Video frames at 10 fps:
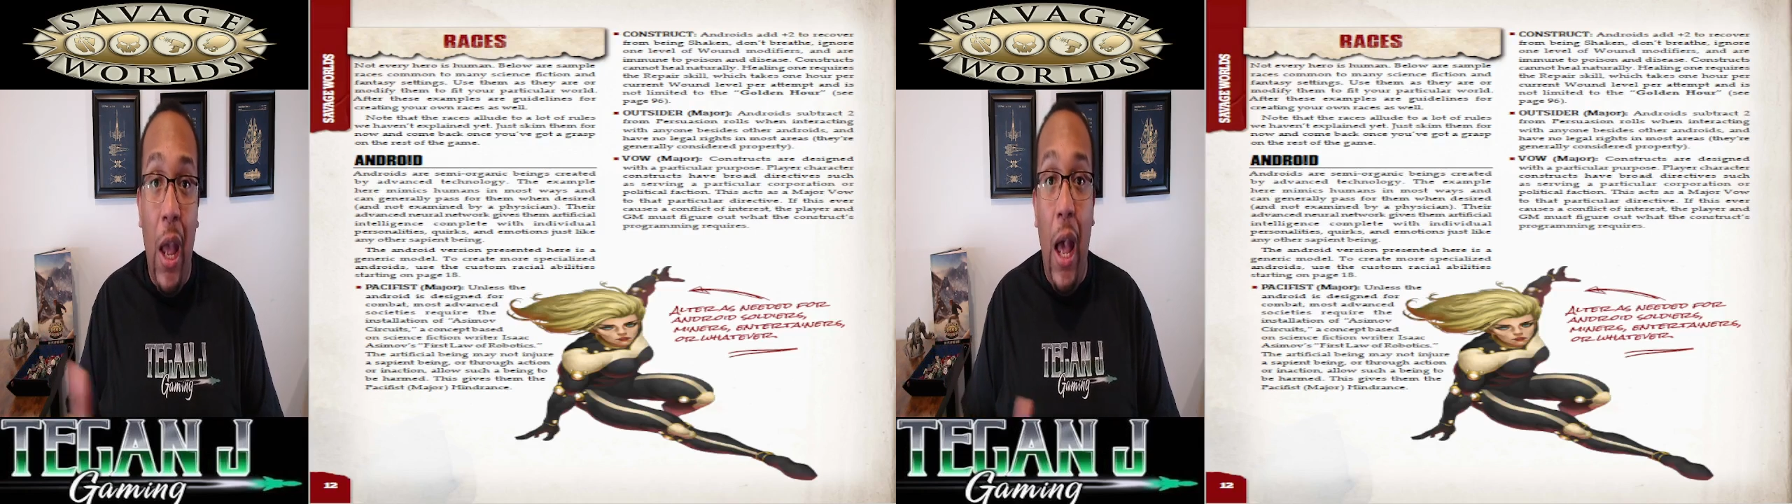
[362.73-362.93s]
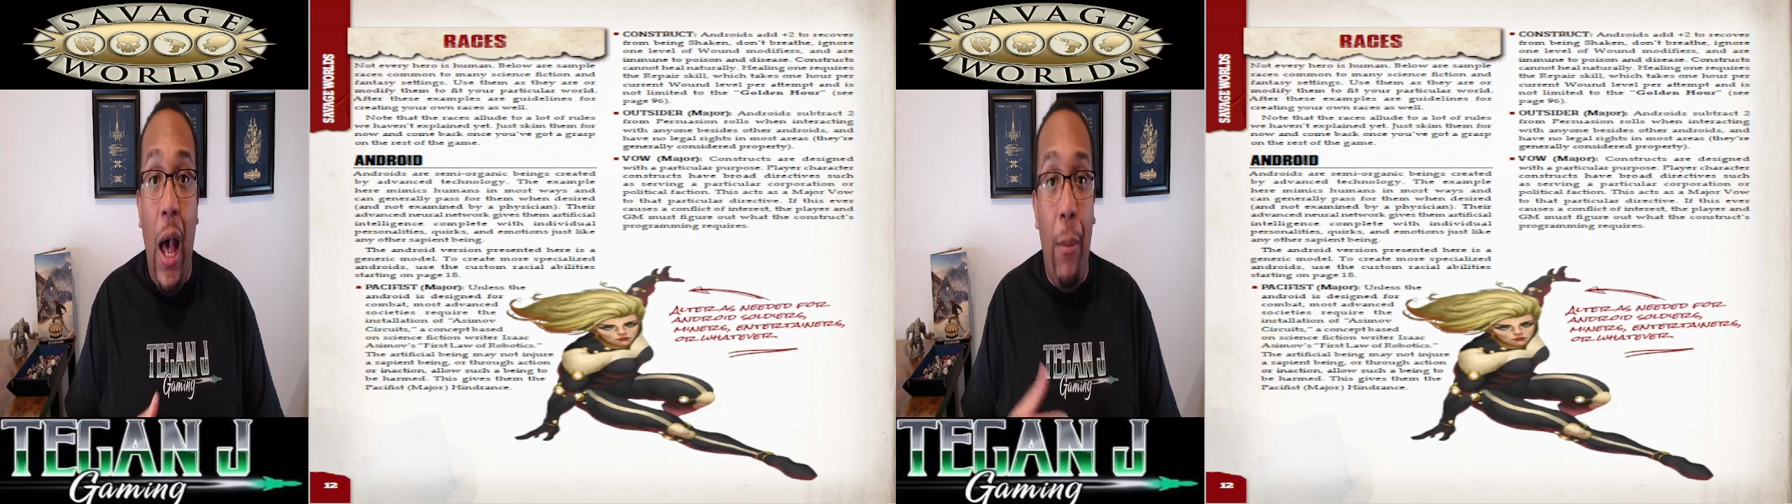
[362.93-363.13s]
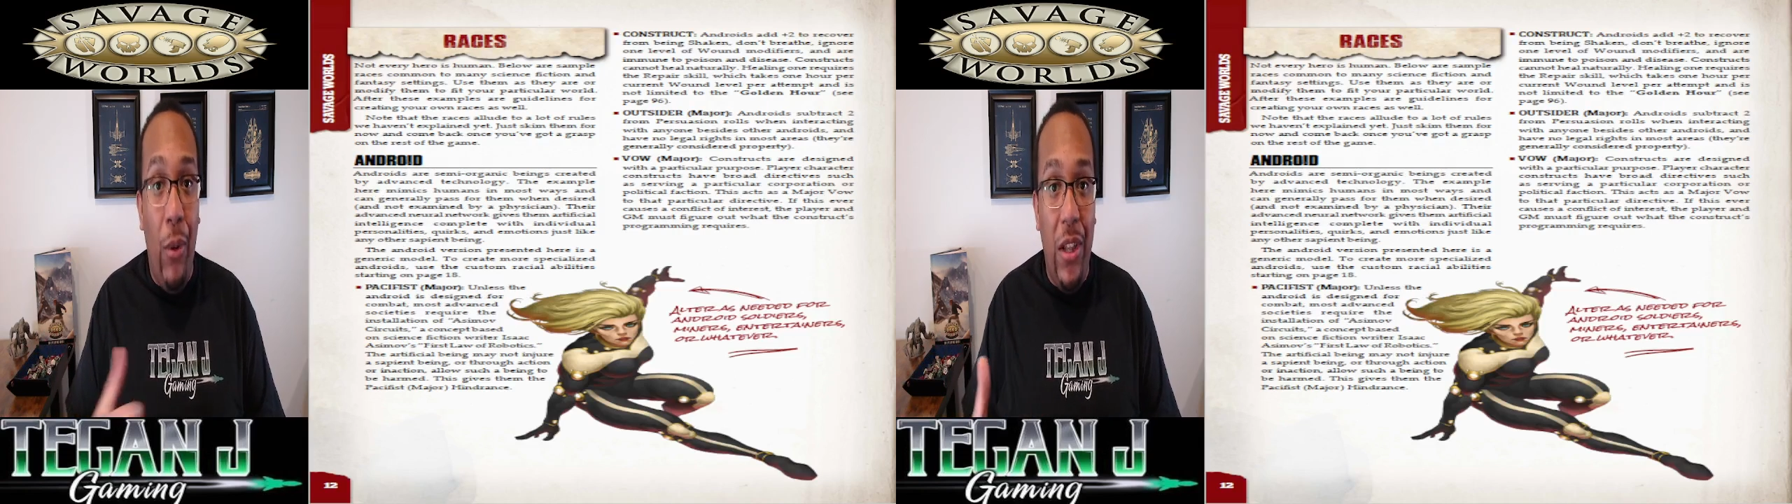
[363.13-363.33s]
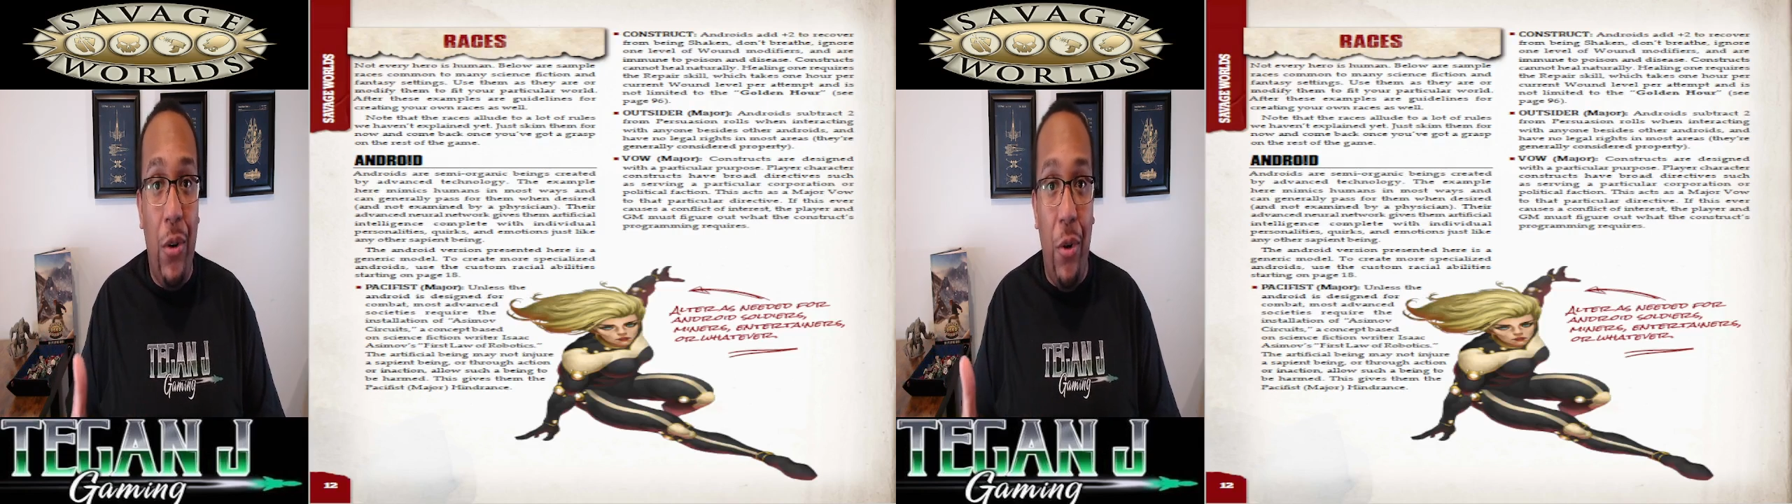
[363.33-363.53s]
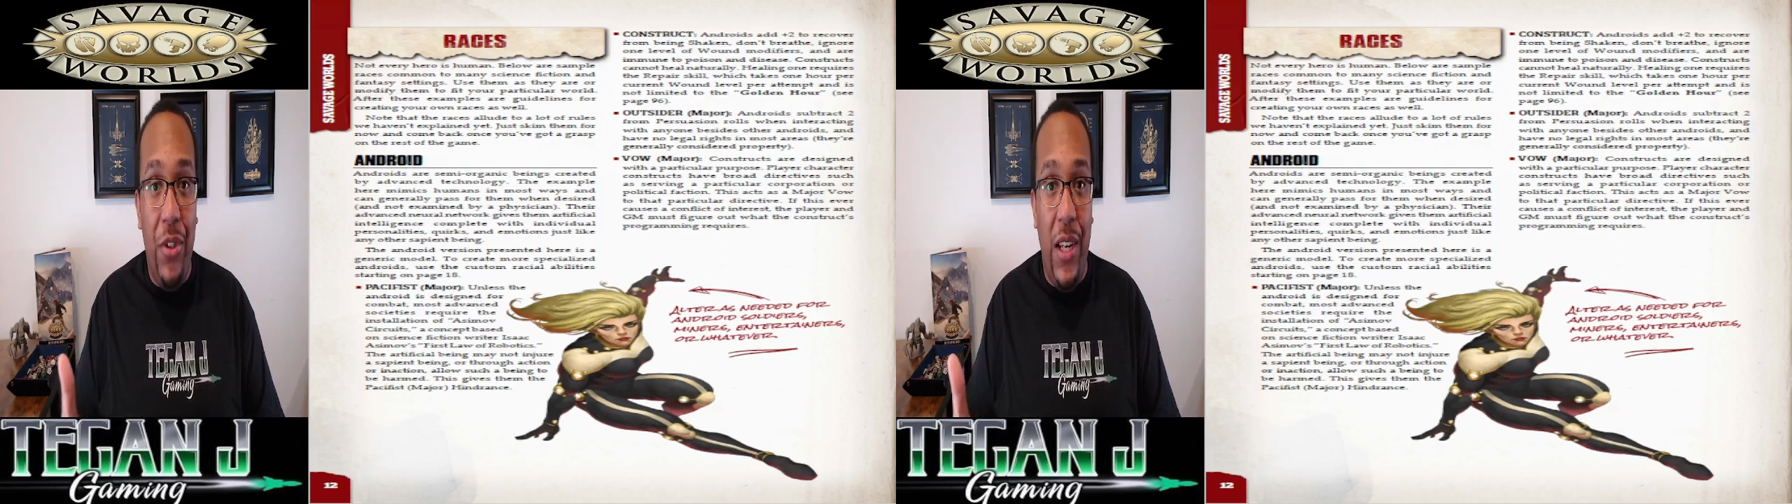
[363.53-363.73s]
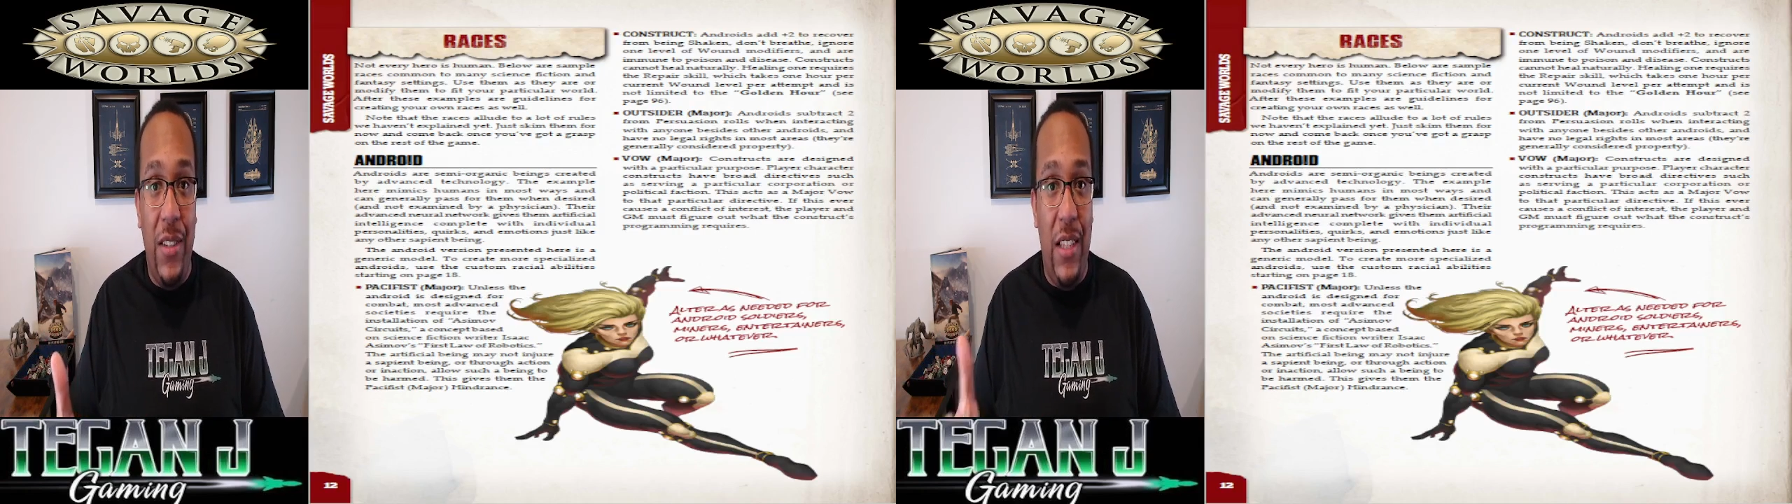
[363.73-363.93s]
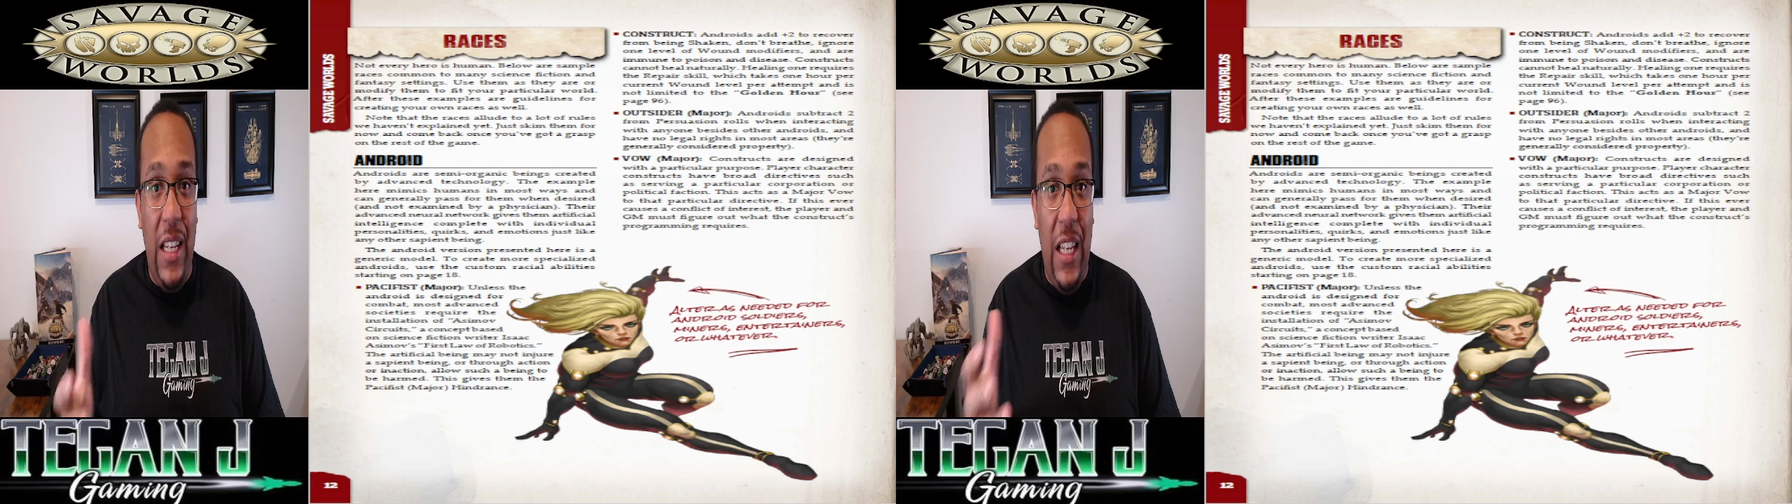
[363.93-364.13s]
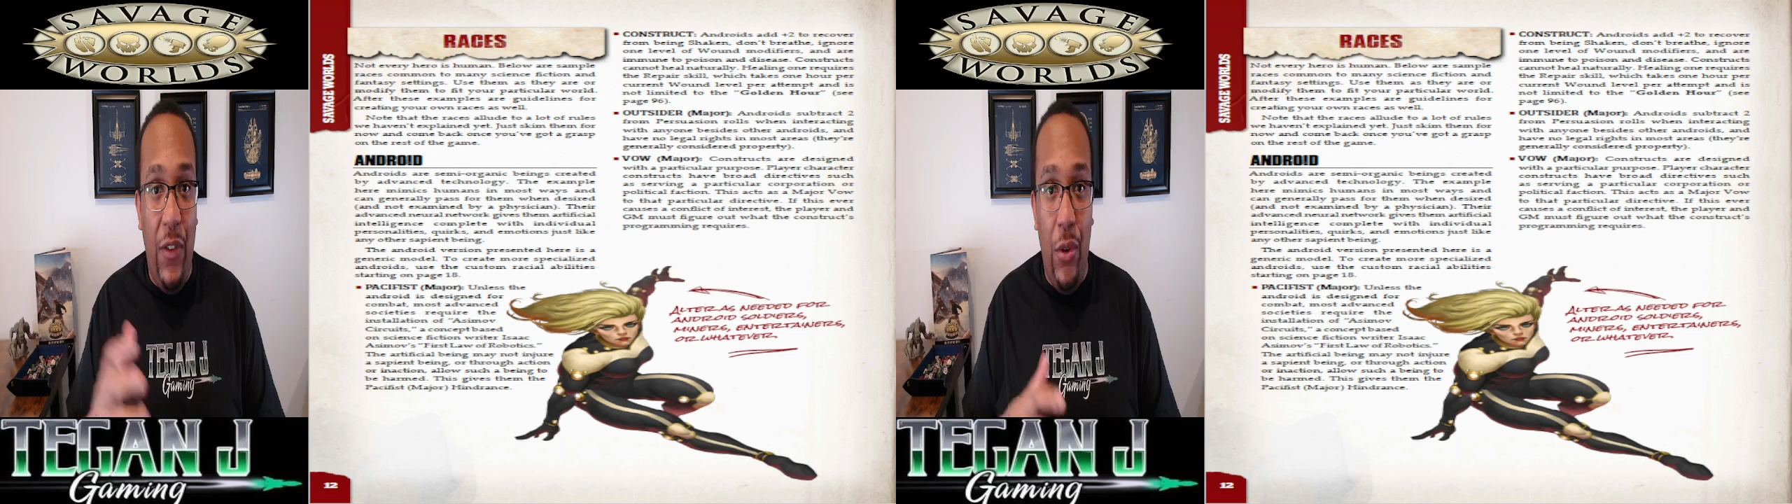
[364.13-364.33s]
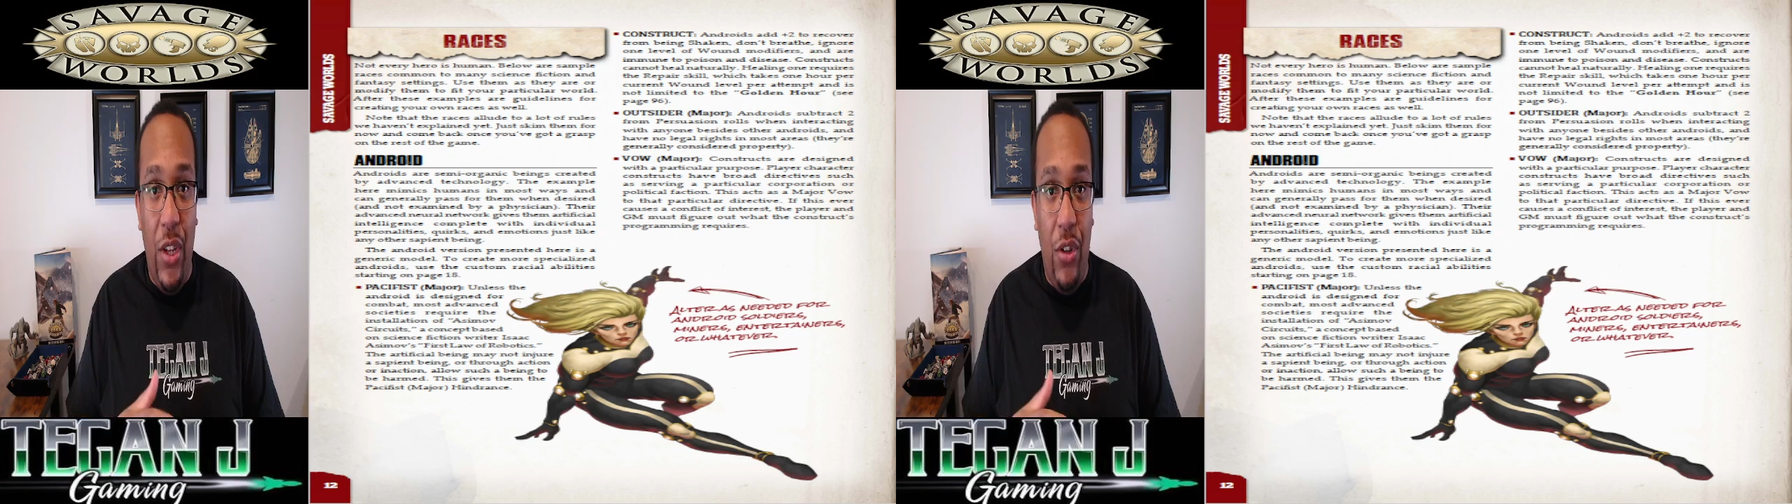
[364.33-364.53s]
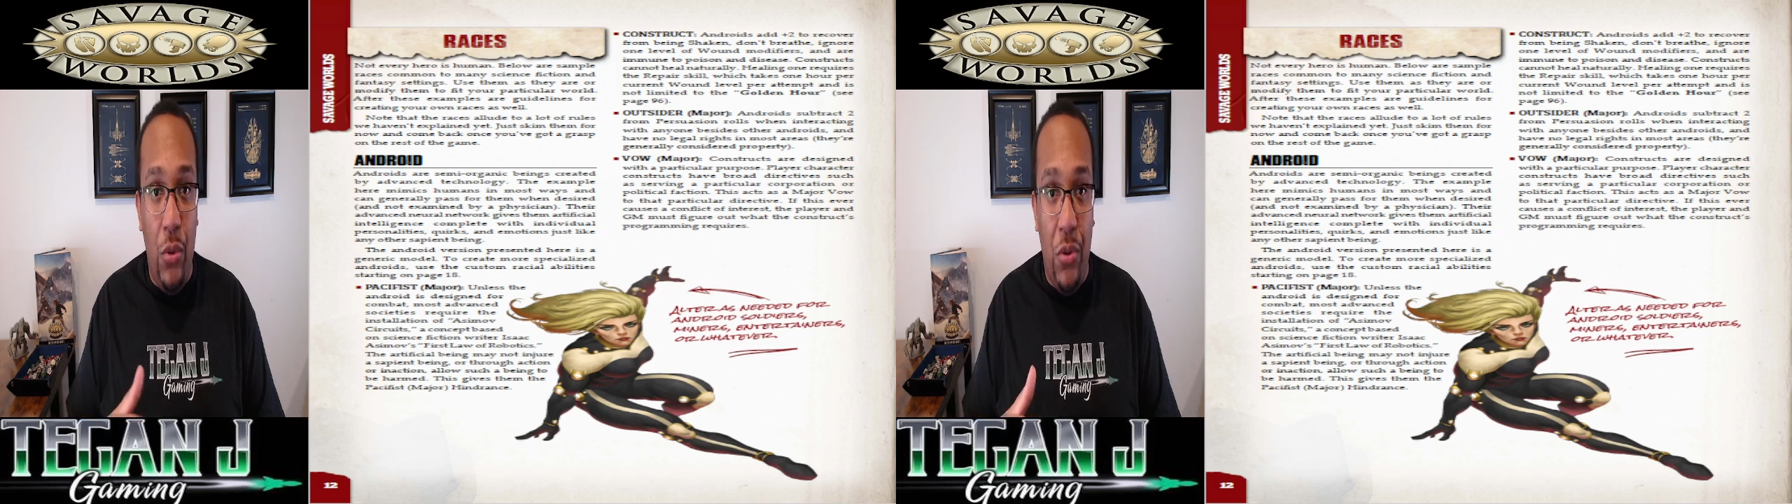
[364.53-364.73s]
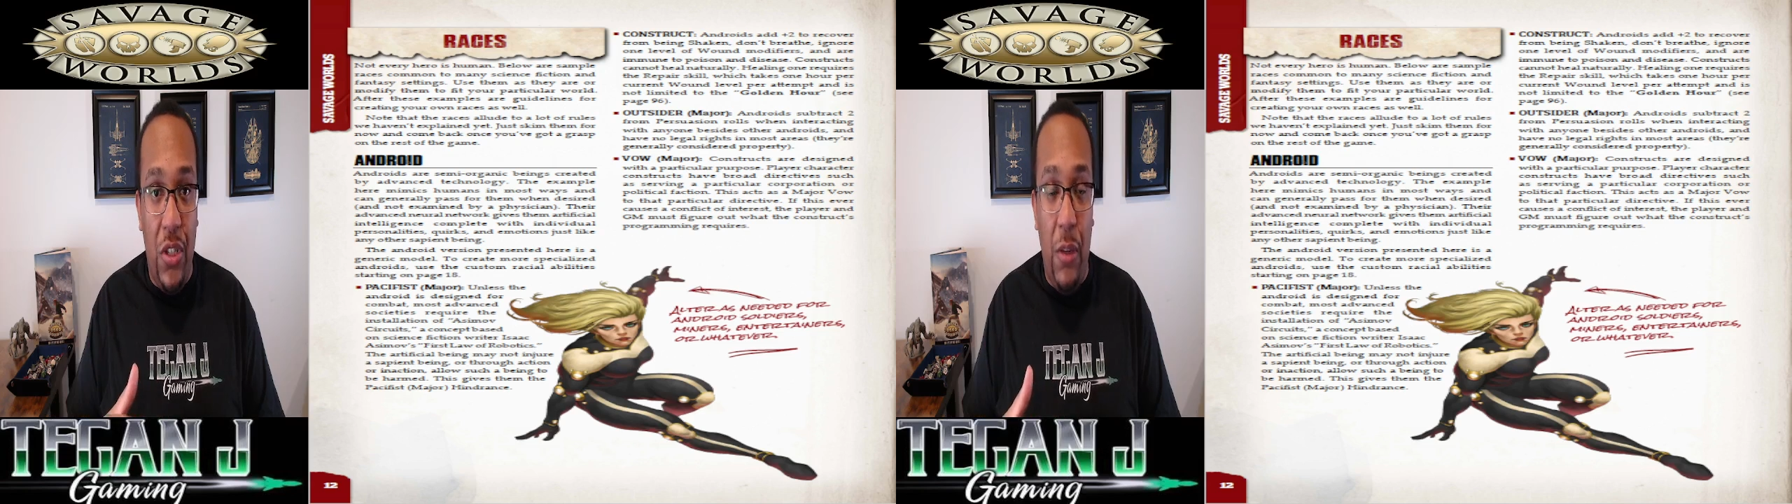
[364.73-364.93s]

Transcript: But one of the cool things is they give you the tools